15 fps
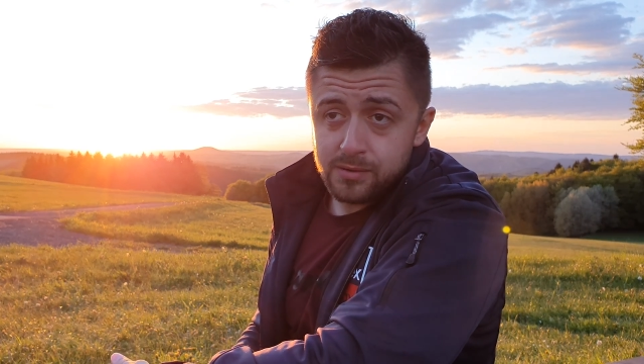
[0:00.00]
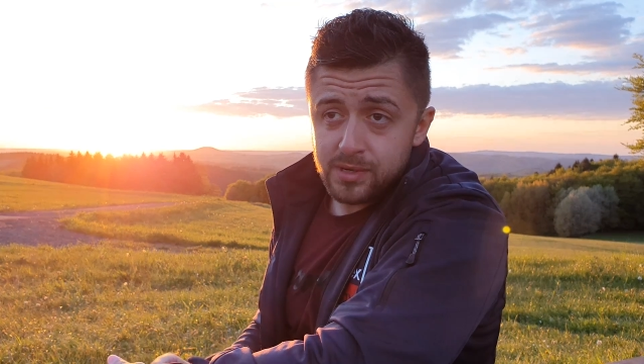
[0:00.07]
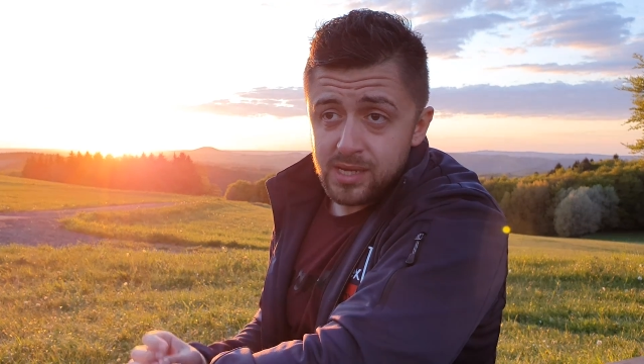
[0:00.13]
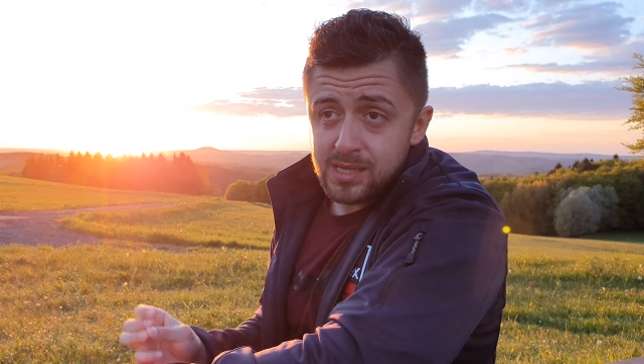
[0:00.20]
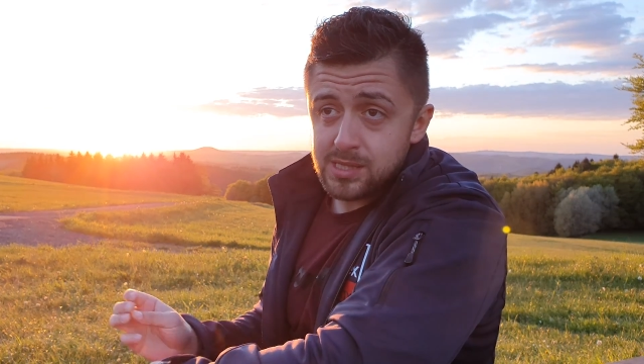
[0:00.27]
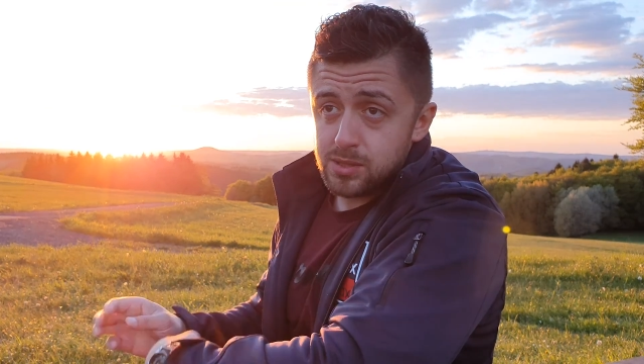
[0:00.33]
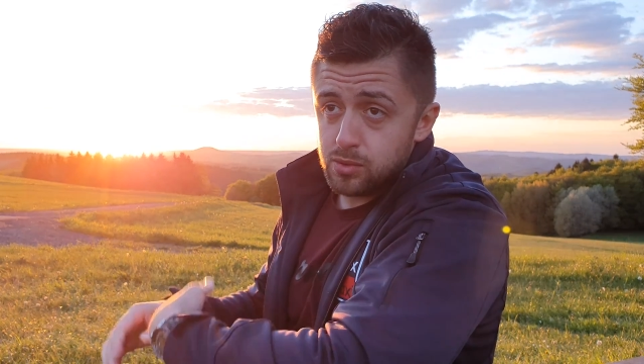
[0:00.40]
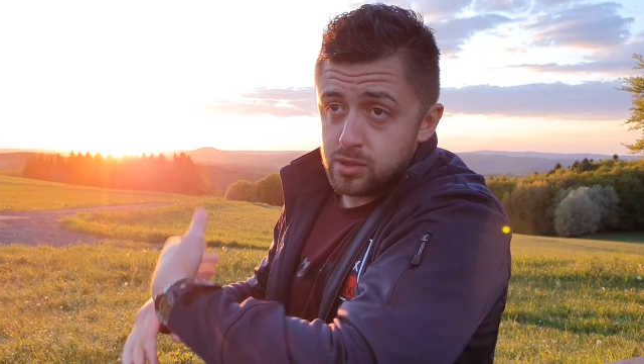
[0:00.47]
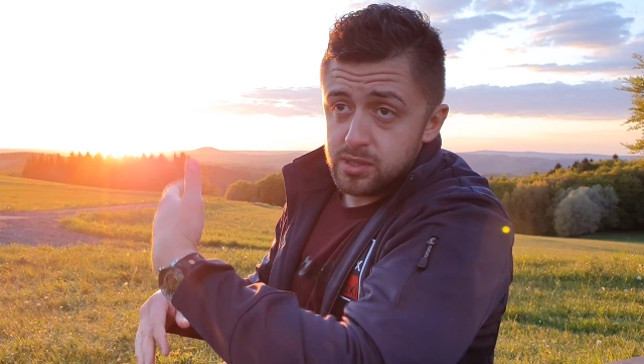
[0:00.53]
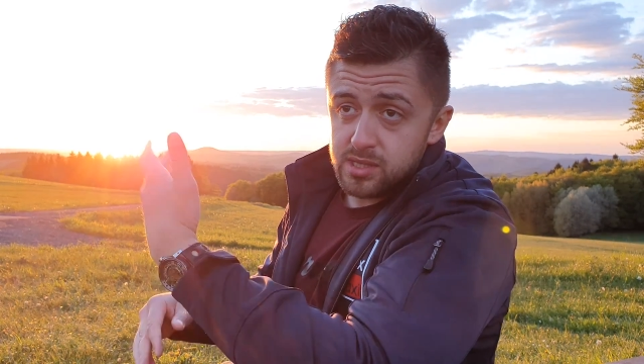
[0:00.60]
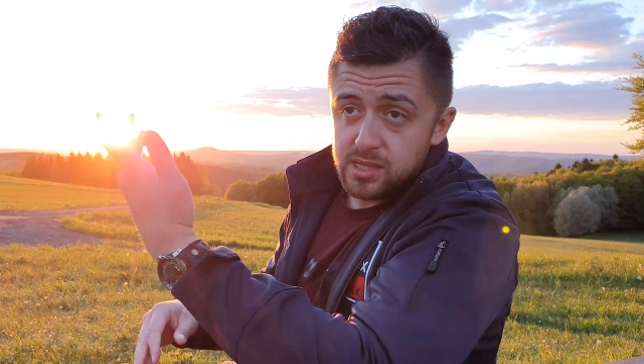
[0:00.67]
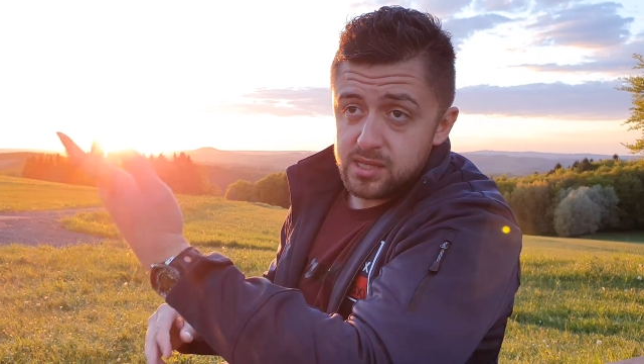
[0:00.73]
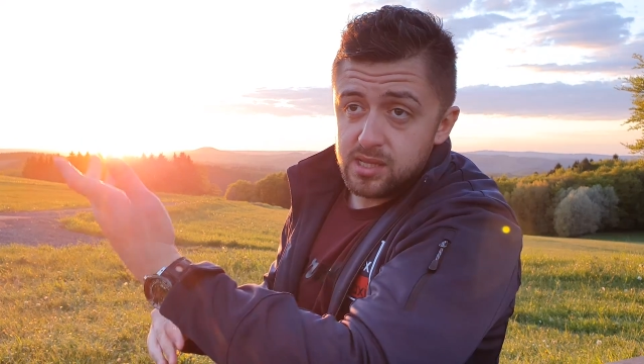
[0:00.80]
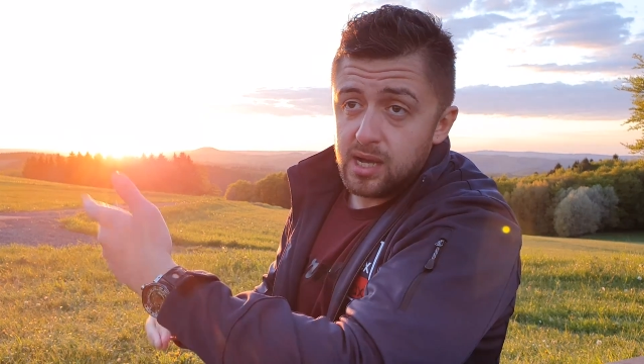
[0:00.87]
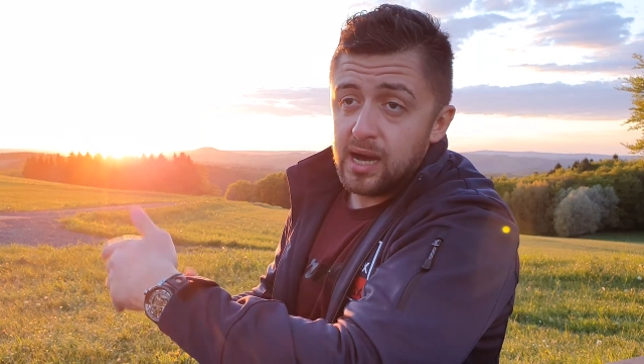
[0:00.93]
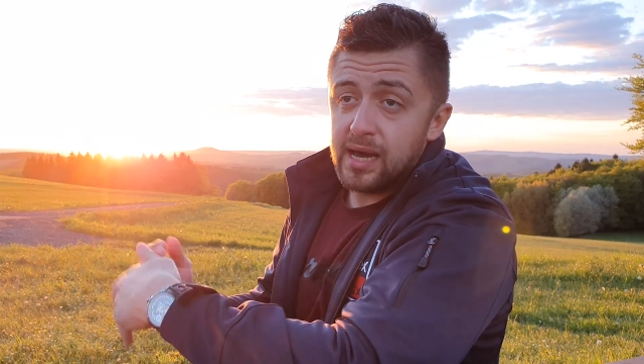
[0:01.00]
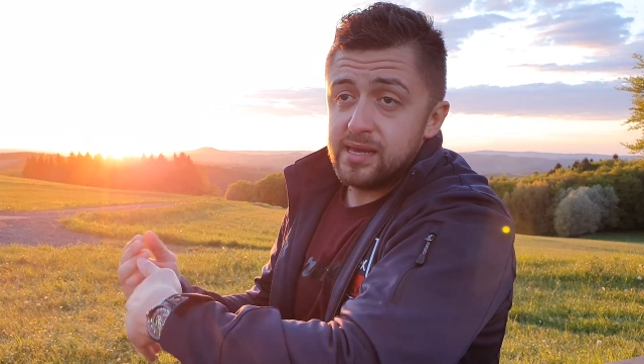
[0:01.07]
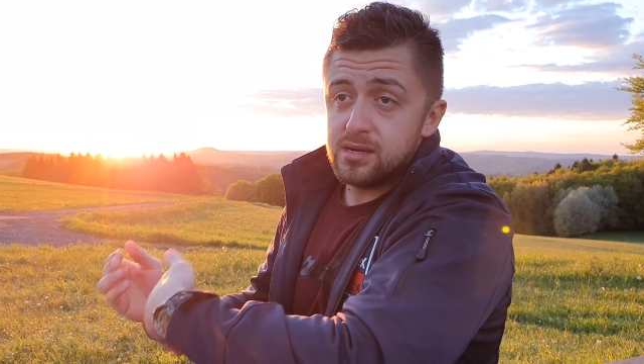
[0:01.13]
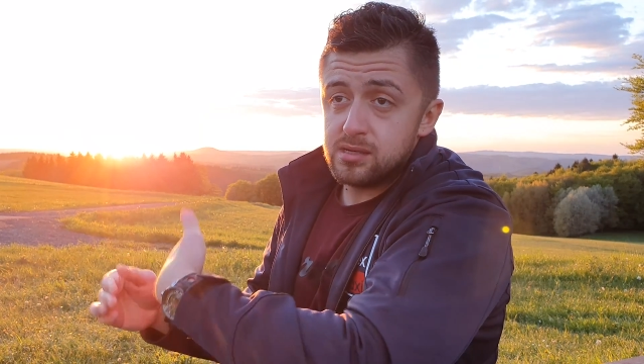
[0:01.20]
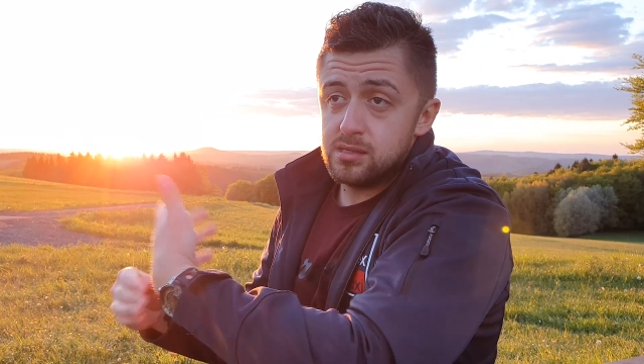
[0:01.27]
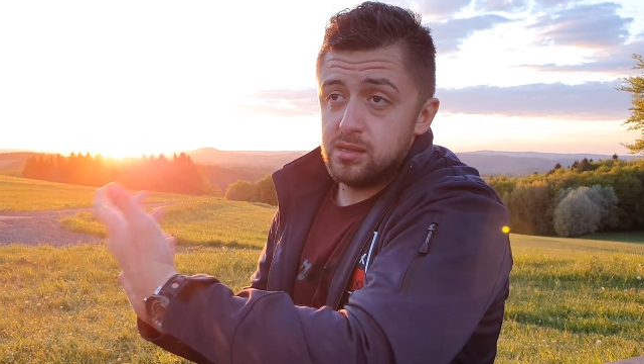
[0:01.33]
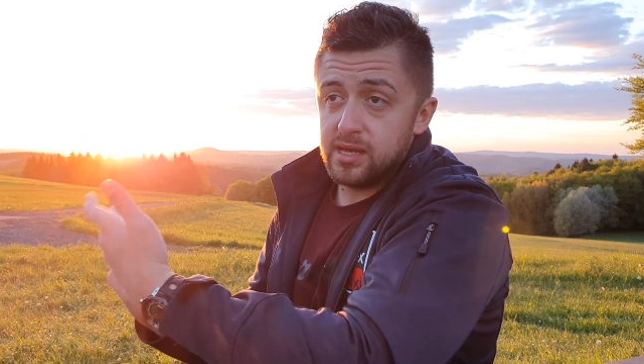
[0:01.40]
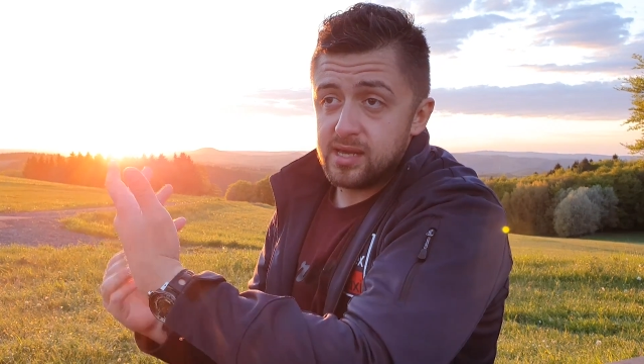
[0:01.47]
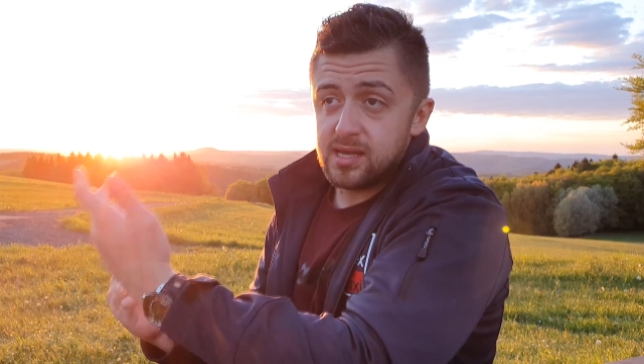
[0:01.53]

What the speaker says: race or the higher